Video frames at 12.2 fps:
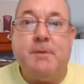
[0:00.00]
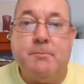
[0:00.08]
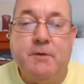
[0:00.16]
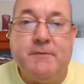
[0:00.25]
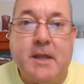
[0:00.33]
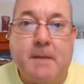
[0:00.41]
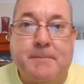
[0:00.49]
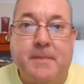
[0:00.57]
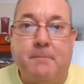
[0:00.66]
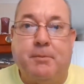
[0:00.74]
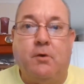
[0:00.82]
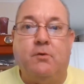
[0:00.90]
be moving up in
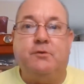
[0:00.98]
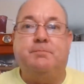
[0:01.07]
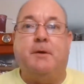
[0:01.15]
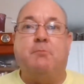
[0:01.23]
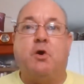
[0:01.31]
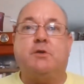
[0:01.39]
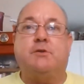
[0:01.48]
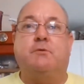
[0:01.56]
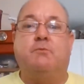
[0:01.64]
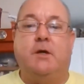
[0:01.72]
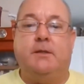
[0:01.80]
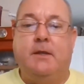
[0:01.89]
the polls, but Marshall
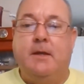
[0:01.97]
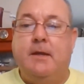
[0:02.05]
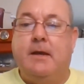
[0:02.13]
won.